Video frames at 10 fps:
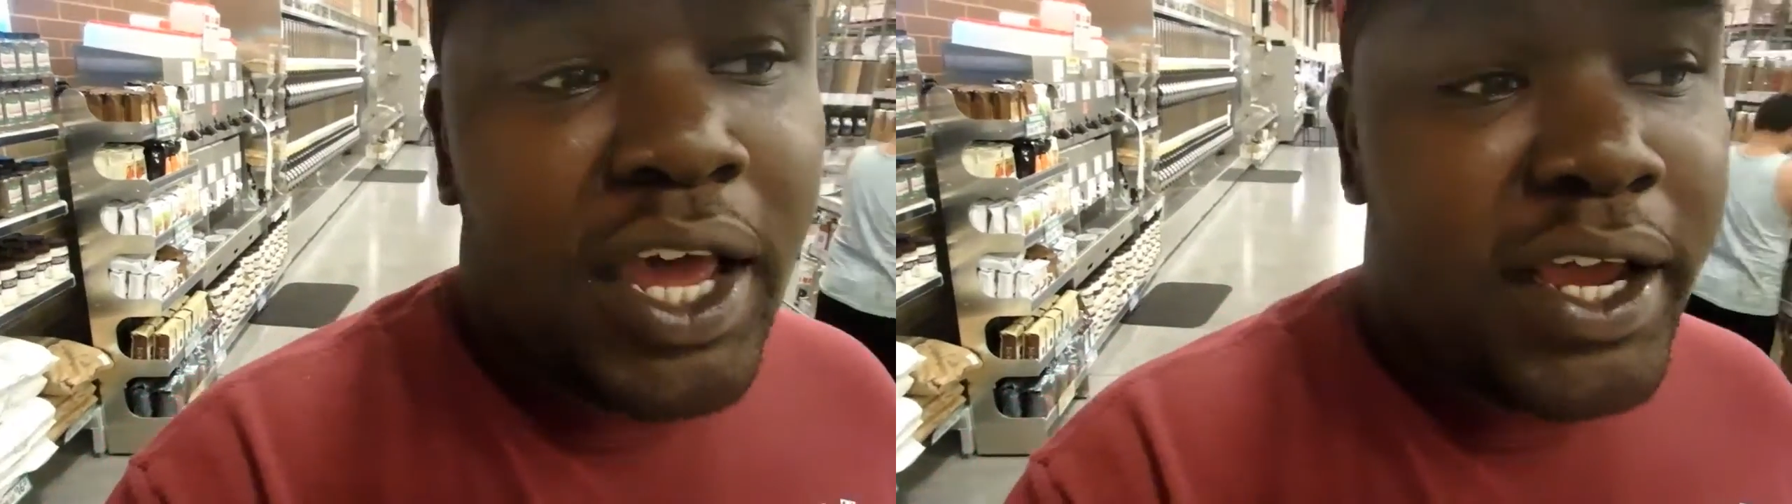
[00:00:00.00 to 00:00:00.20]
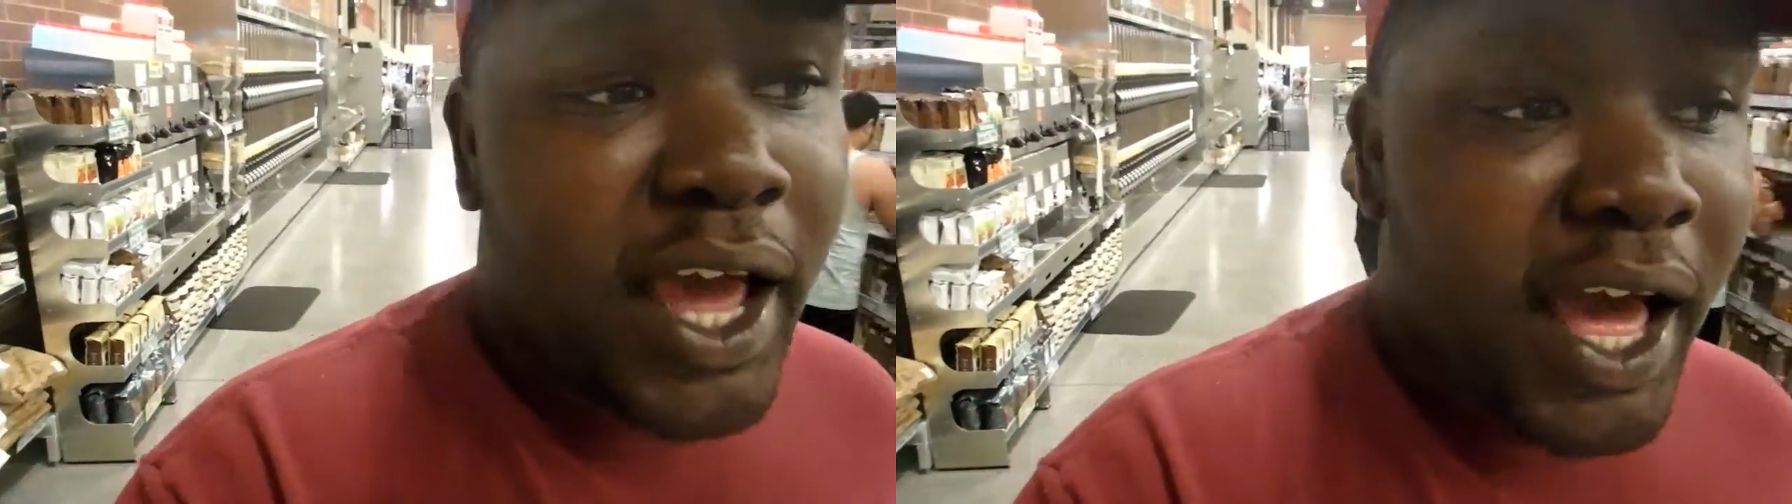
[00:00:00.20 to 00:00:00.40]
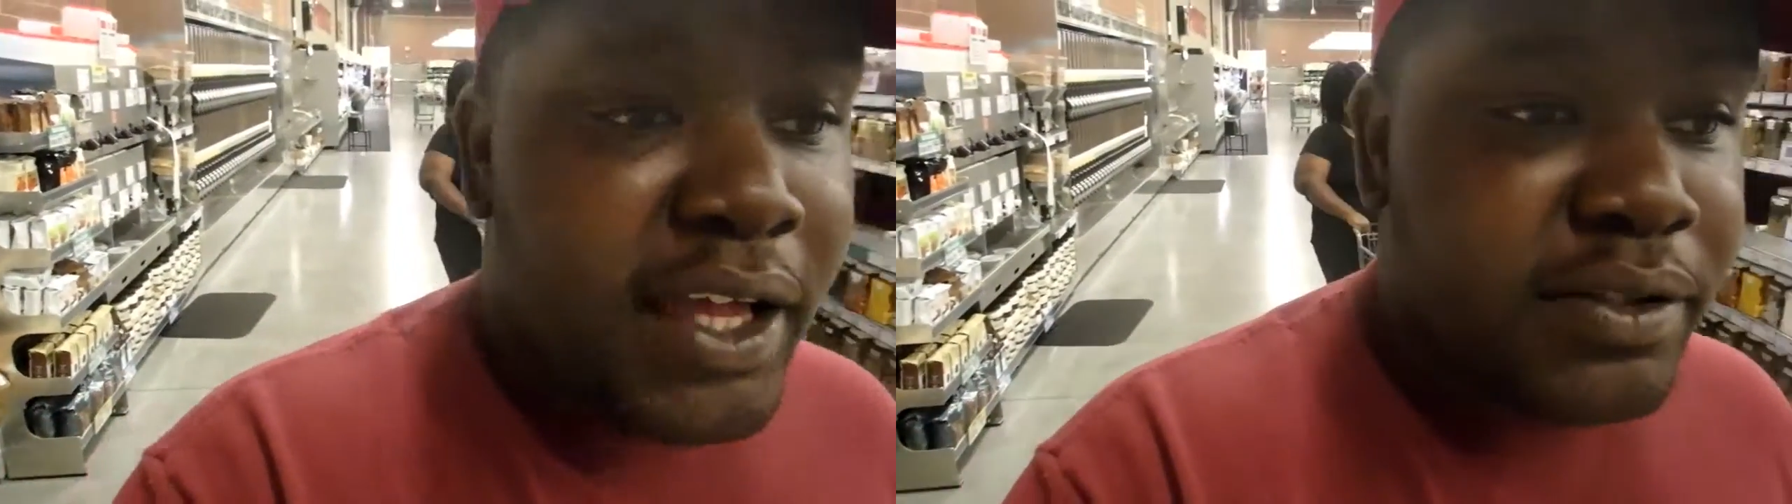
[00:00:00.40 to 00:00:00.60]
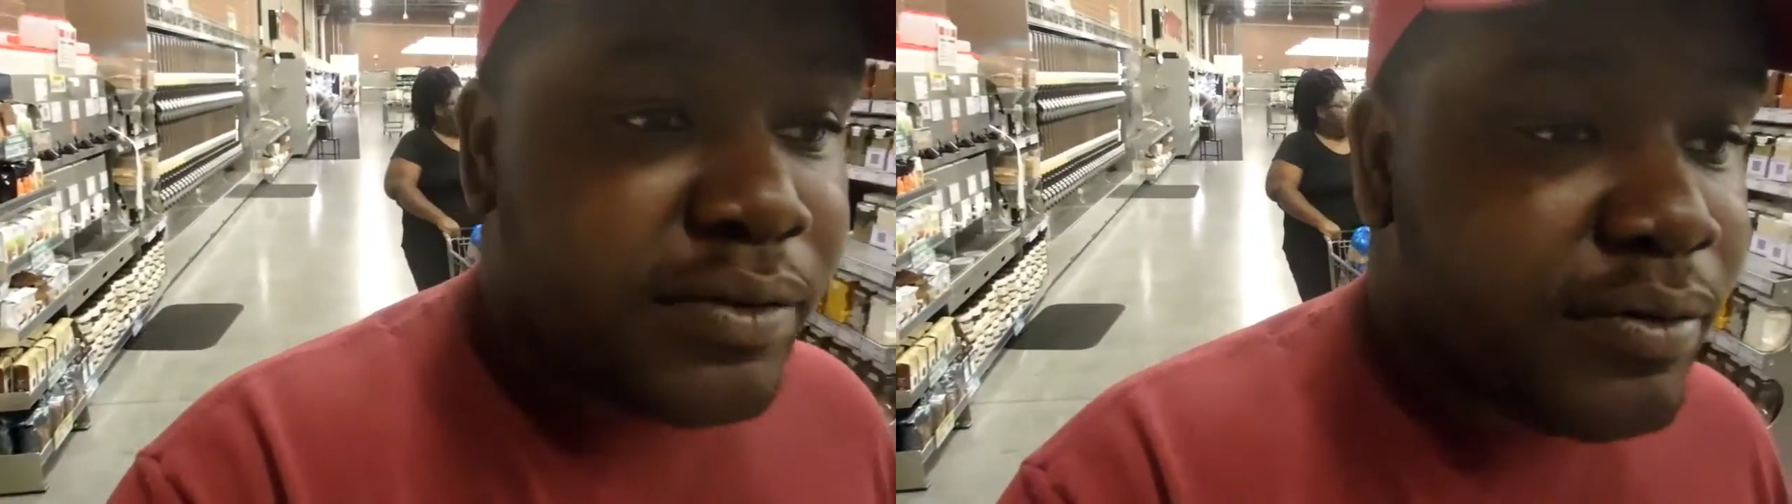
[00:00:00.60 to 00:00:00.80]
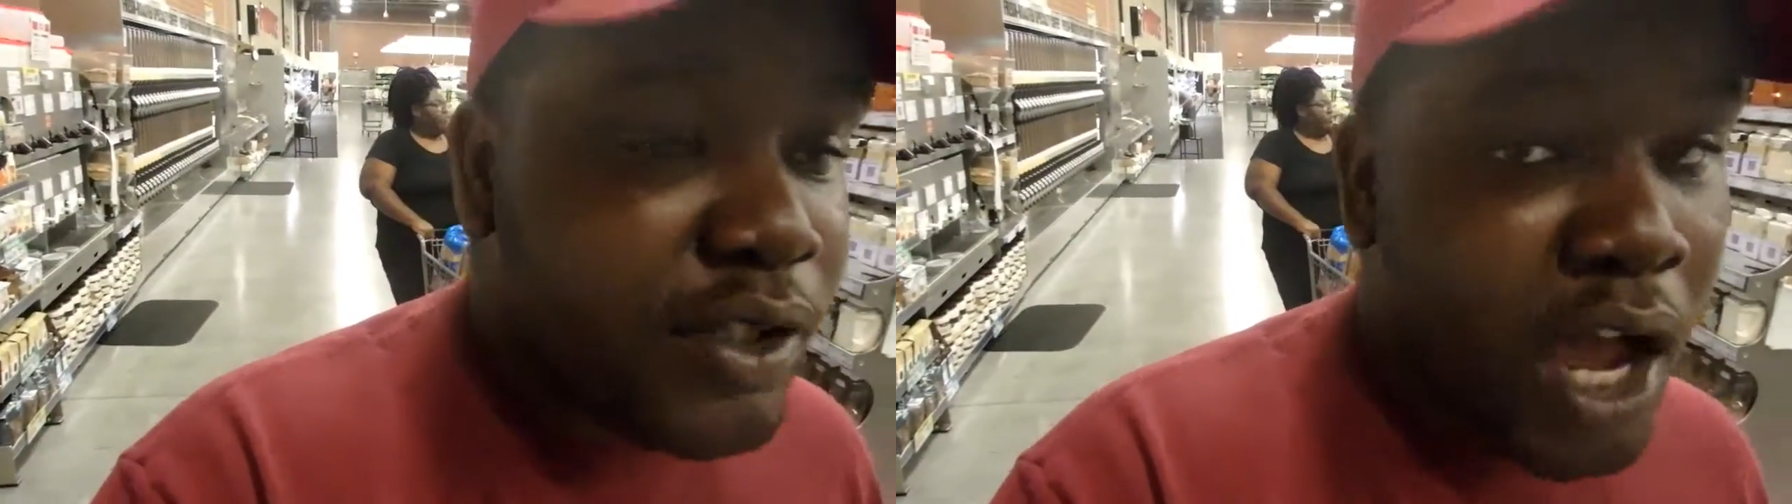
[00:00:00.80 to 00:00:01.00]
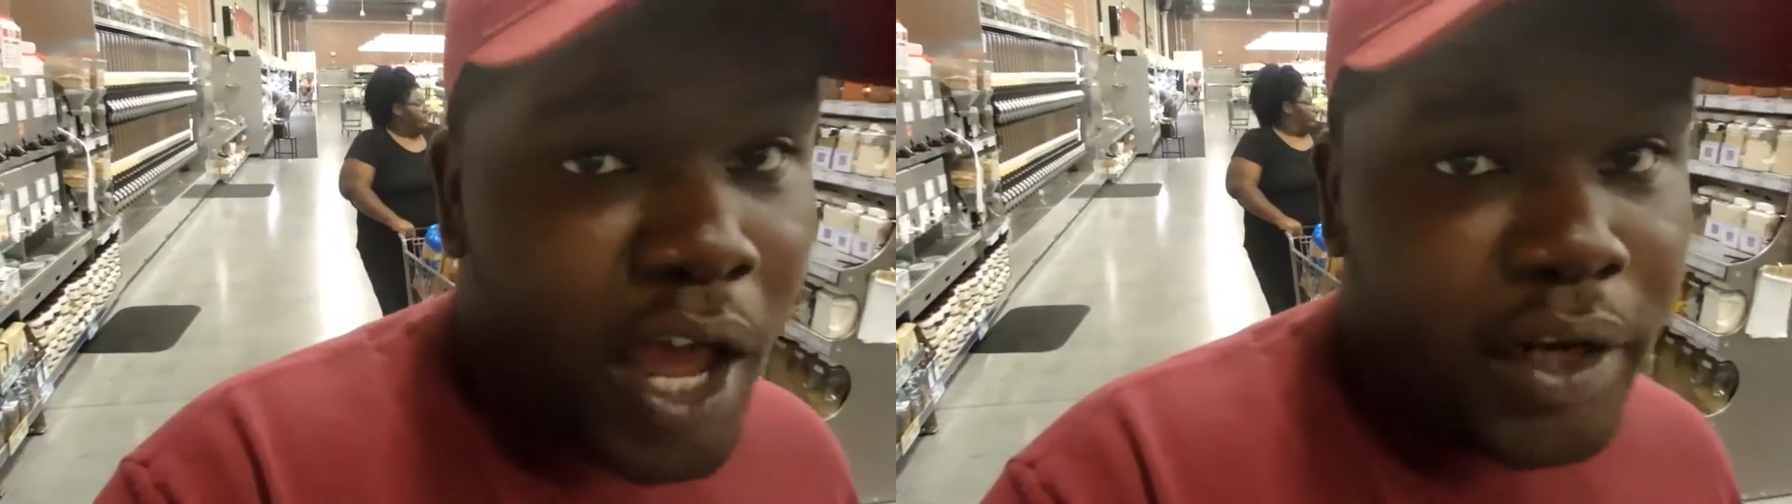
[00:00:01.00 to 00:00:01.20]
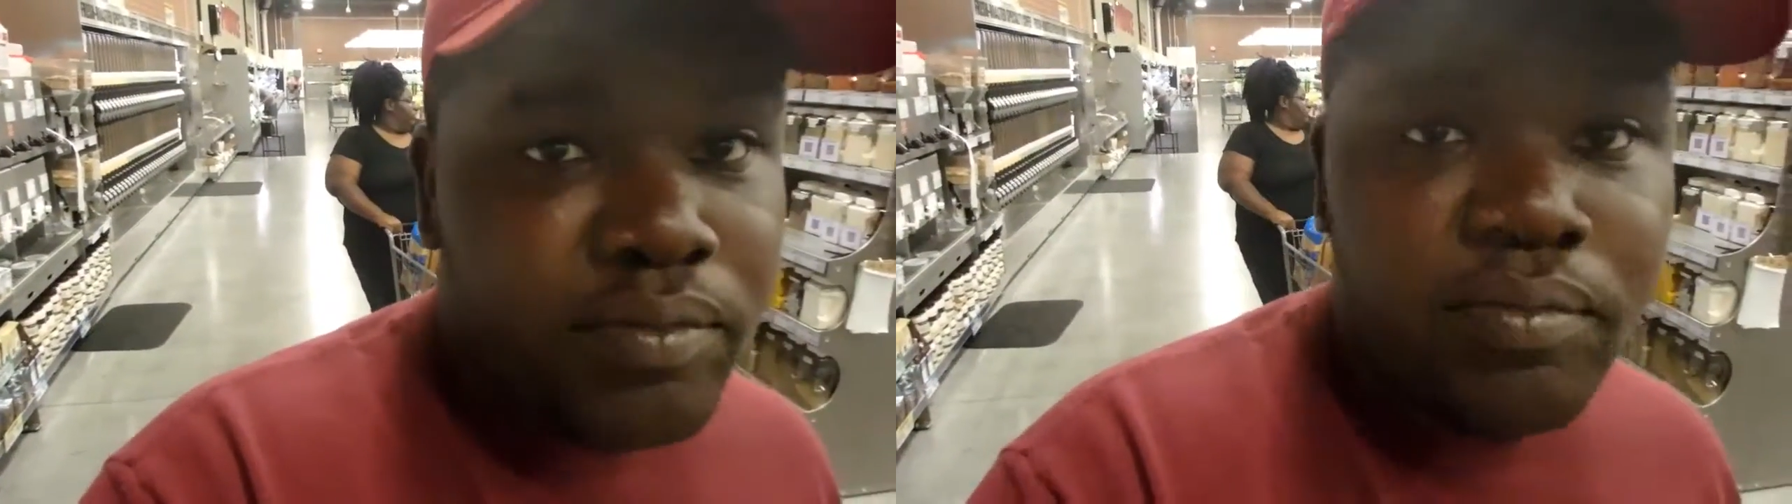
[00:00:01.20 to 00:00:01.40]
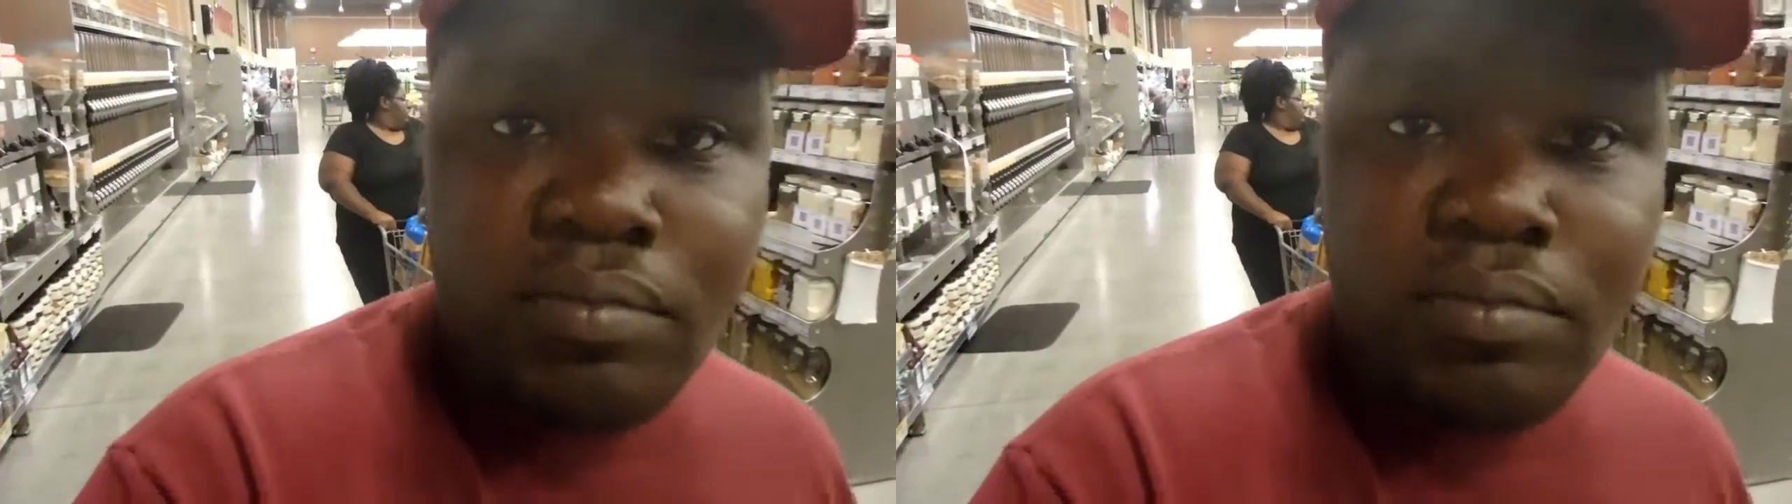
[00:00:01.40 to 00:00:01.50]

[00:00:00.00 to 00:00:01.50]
like not